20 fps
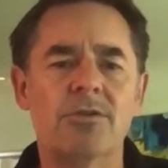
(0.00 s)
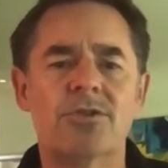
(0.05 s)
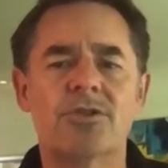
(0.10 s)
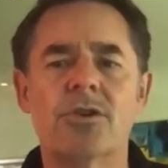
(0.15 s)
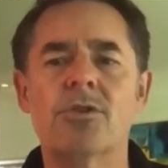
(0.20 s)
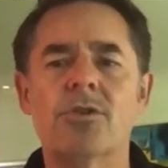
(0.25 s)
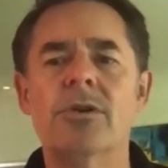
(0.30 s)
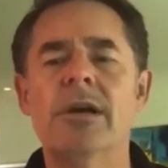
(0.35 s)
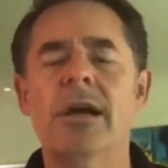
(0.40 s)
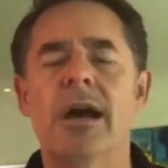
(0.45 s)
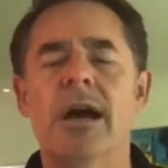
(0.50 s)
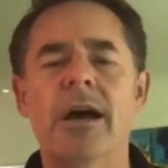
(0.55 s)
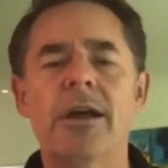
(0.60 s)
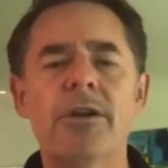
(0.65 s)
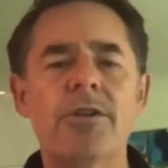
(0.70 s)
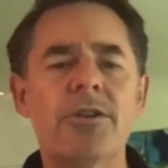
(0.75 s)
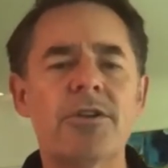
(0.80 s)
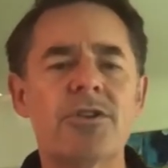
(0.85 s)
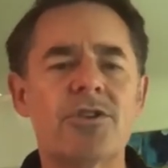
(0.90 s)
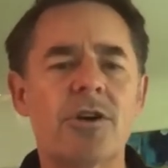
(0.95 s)
So
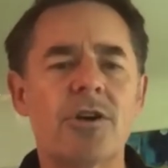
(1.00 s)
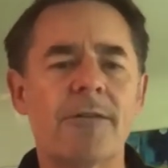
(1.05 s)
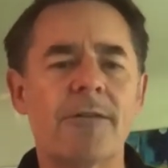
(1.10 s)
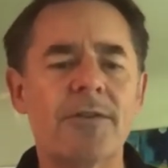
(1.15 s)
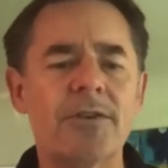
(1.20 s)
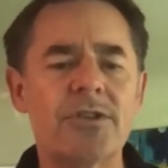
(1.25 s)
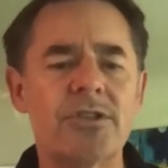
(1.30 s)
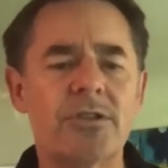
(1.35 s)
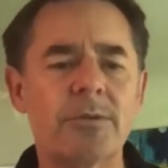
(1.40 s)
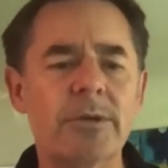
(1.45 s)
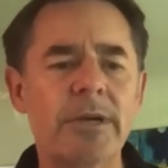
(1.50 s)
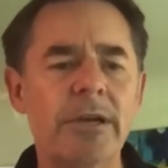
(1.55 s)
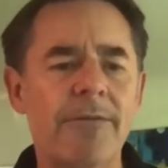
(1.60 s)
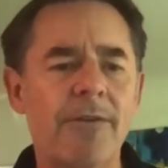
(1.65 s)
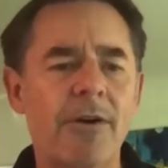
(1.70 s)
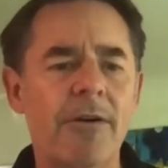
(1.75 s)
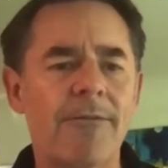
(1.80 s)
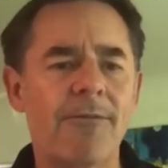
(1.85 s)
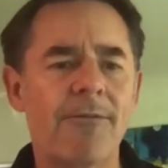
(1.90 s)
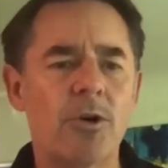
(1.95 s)
under the surface, three of
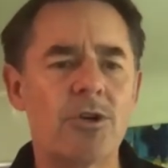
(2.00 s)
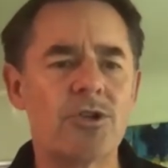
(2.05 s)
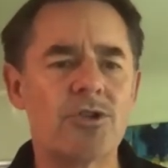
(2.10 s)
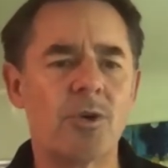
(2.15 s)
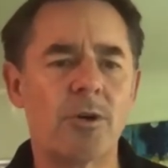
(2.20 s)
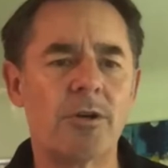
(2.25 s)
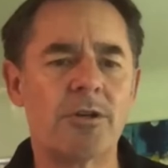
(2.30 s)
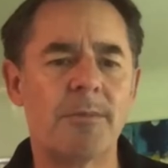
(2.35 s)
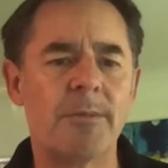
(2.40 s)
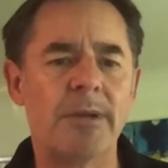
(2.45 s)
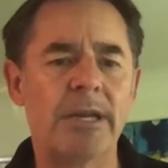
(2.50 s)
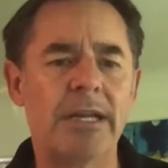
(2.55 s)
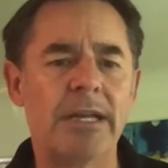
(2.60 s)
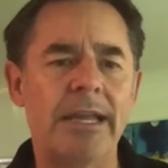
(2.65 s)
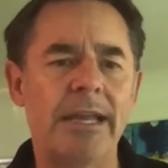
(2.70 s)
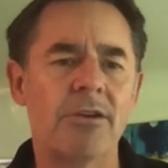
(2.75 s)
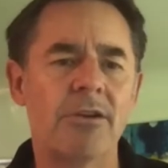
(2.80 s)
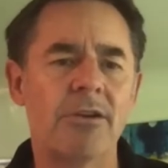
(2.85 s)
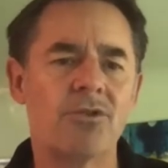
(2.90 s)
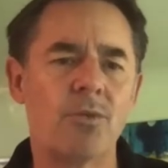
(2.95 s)
our four short-term
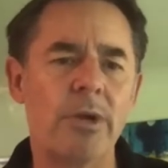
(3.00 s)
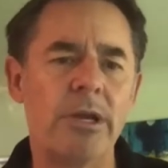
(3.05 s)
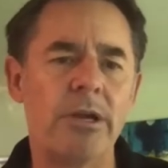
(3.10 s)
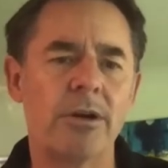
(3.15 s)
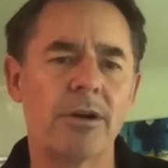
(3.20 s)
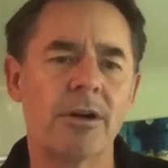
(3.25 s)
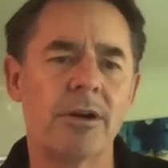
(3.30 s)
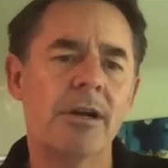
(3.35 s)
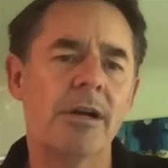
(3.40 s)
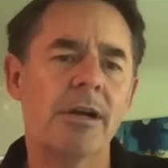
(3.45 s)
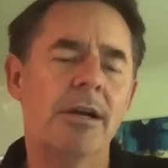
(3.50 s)
indicators weaker.